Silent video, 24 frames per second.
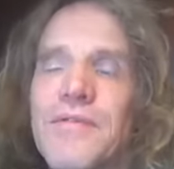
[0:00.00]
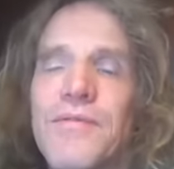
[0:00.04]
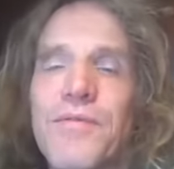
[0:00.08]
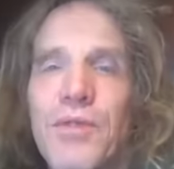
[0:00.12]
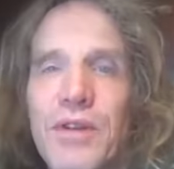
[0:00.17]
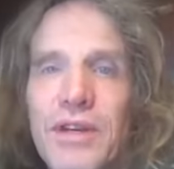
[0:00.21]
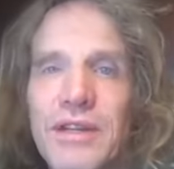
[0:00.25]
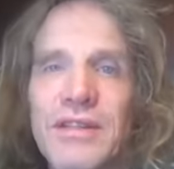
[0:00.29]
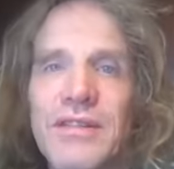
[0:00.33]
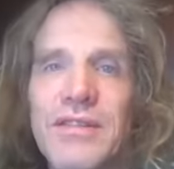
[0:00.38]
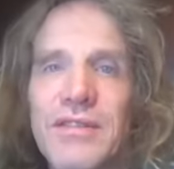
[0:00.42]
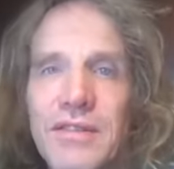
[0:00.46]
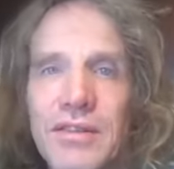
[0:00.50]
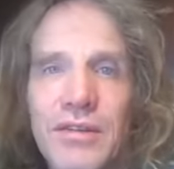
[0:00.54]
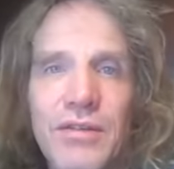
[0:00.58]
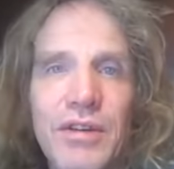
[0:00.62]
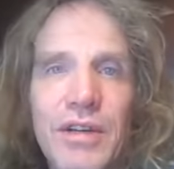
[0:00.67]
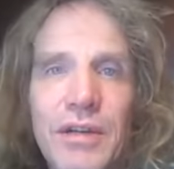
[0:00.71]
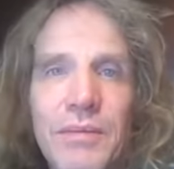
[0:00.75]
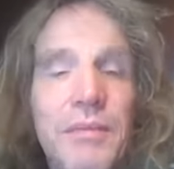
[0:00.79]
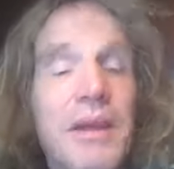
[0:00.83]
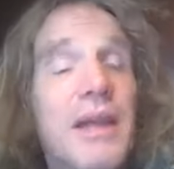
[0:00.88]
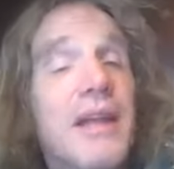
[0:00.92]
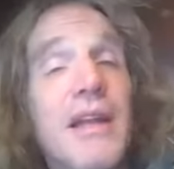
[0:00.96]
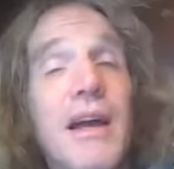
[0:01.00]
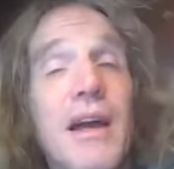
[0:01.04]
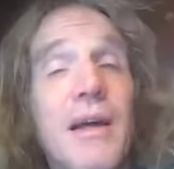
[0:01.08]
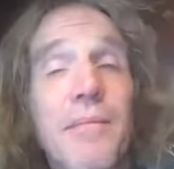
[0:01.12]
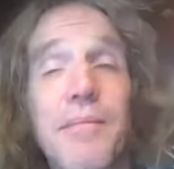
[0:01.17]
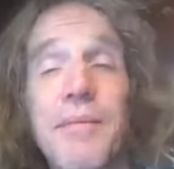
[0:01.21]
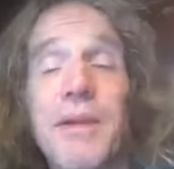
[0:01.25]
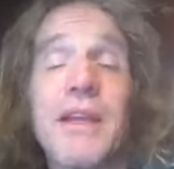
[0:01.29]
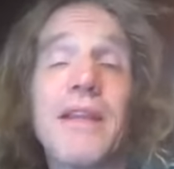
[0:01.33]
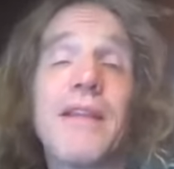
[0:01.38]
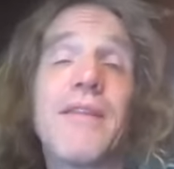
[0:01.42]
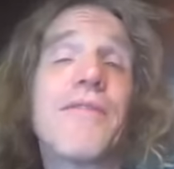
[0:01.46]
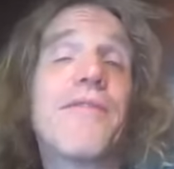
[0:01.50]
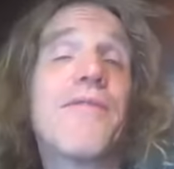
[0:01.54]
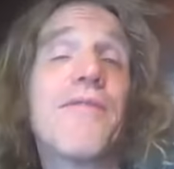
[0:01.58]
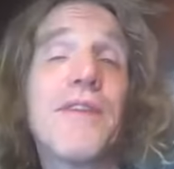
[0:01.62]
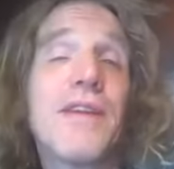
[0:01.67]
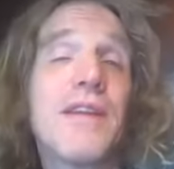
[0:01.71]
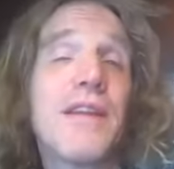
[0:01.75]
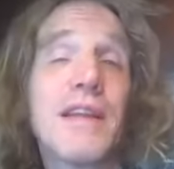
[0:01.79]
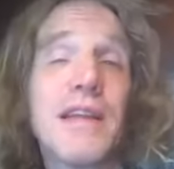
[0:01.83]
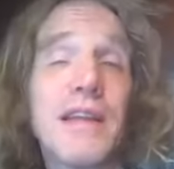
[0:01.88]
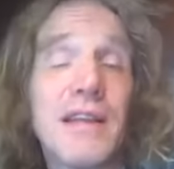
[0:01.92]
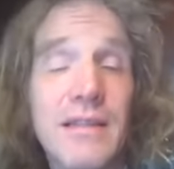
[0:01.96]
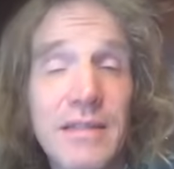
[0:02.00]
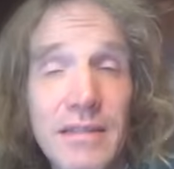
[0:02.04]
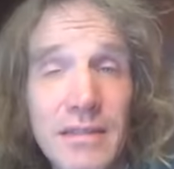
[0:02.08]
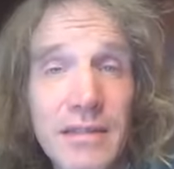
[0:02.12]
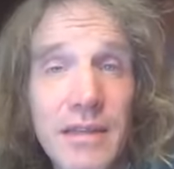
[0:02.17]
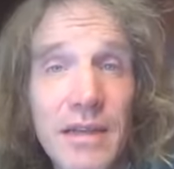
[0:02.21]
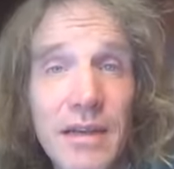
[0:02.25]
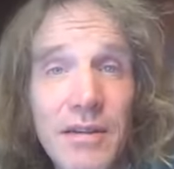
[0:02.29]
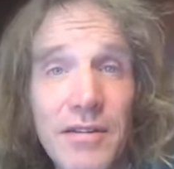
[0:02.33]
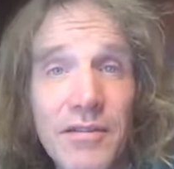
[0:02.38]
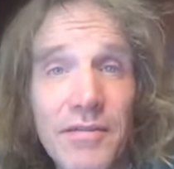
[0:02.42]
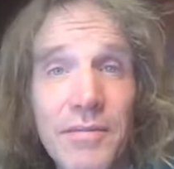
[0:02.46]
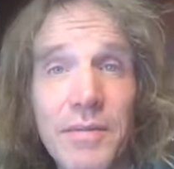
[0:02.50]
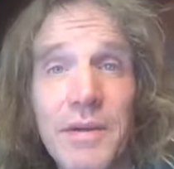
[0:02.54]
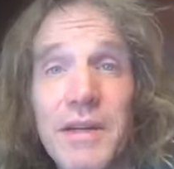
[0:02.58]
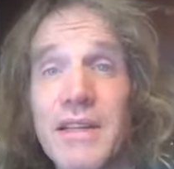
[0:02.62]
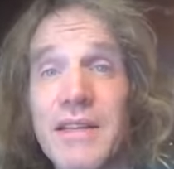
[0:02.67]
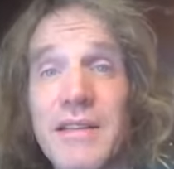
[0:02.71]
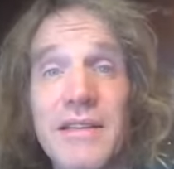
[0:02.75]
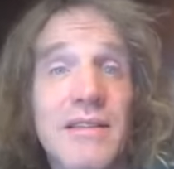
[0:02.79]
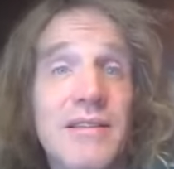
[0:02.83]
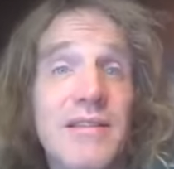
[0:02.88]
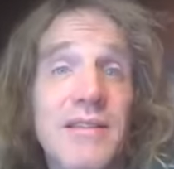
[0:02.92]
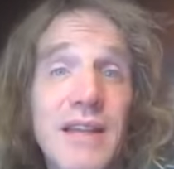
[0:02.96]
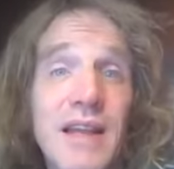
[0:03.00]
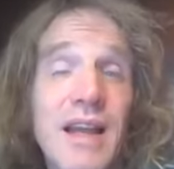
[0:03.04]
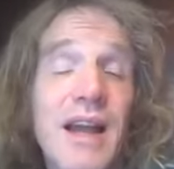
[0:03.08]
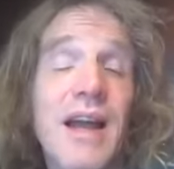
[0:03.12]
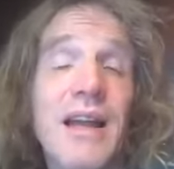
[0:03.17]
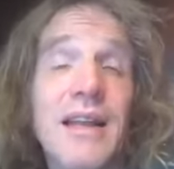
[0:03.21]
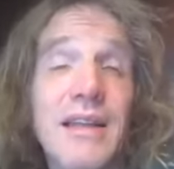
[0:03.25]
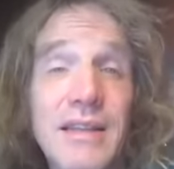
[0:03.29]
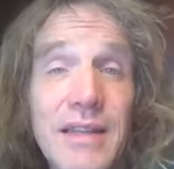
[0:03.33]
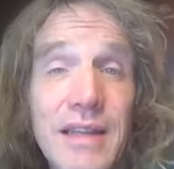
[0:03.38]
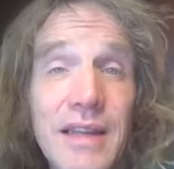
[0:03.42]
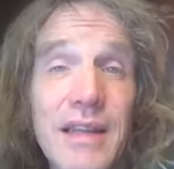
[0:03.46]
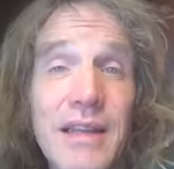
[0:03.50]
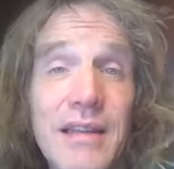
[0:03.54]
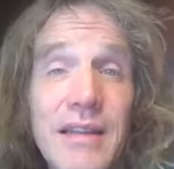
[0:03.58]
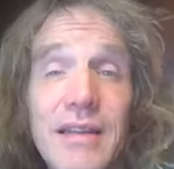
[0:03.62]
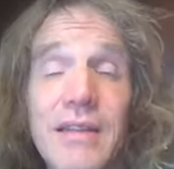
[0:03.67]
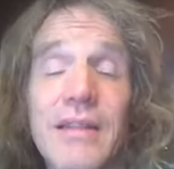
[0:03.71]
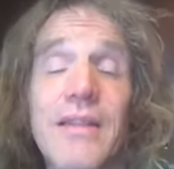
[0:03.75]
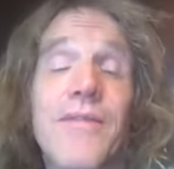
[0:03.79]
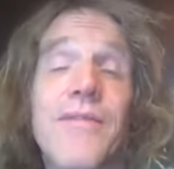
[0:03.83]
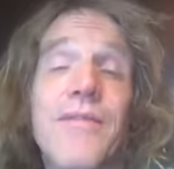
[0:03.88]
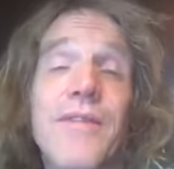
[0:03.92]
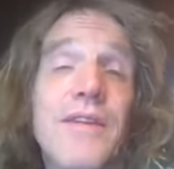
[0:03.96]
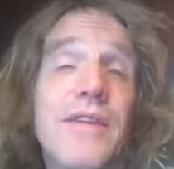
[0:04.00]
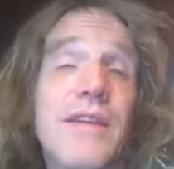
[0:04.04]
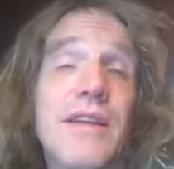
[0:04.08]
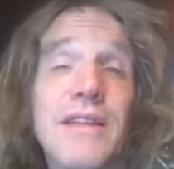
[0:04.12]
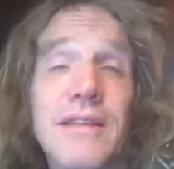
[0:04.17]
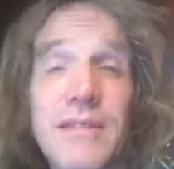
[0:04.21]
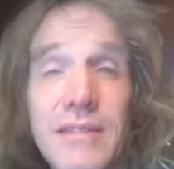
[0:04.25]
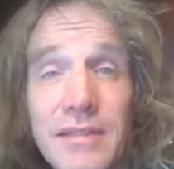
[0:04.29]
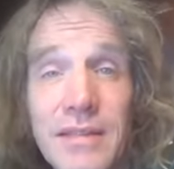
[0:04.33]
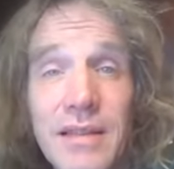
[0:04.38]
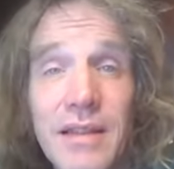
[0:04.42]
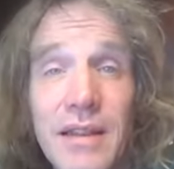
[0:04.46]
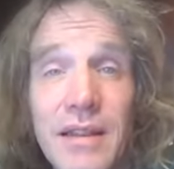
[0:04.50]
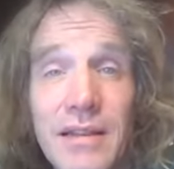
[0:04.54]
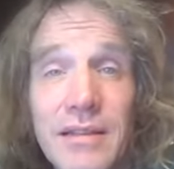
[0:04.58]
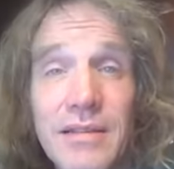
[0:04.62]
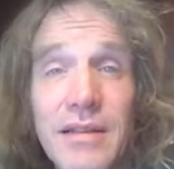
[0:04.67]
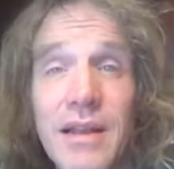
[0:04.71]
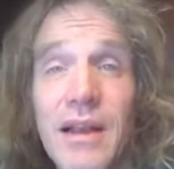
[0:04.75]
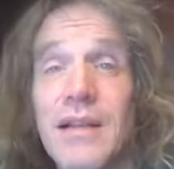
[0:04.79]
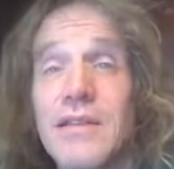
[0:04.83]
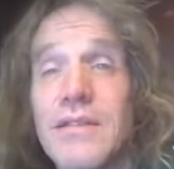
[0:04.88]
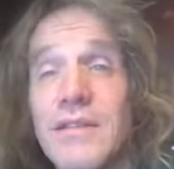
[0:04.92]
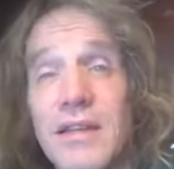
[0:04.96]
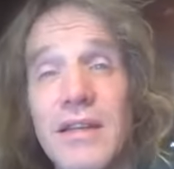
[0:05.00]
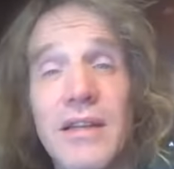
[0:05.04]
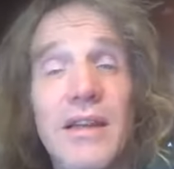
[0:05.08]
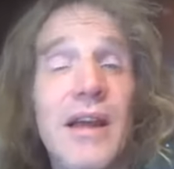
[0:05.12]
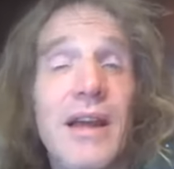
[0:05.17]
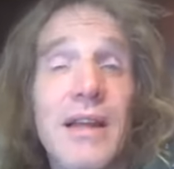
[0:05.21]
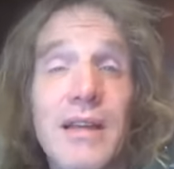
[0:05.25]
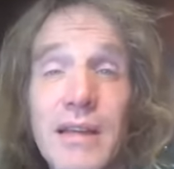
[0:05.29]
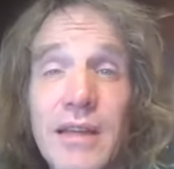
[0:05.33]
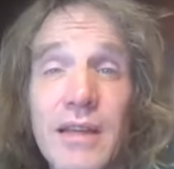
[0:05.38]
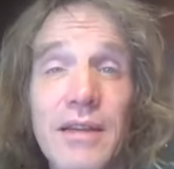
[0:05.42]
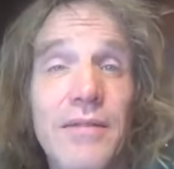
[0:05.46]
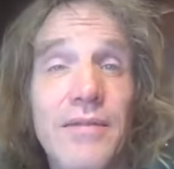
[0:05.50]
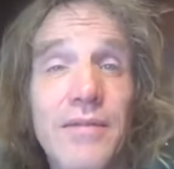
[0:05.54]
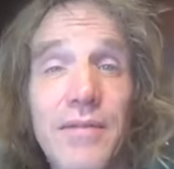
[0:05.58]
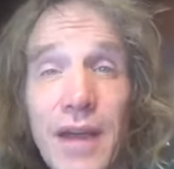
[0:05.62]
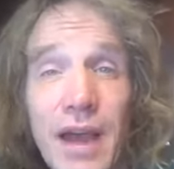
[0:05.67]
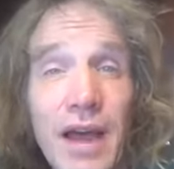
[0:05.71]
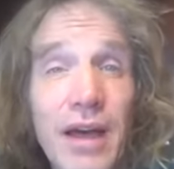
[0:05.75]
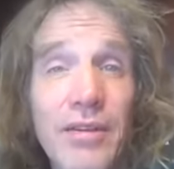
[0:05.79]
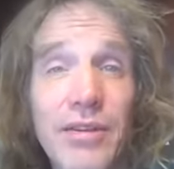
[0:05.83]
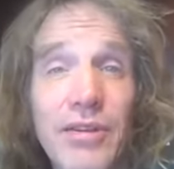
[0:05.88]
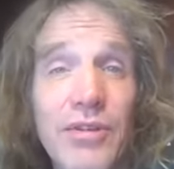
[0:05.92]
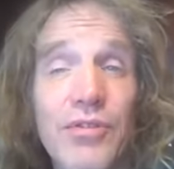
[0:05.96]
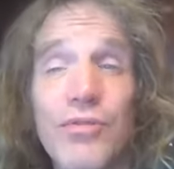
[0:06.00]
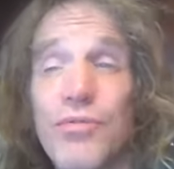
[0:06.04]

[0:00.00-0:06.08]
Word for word: of what it's doing may not be the feeling itself, but it is the idea that the feeling is synthesizing an idea of value.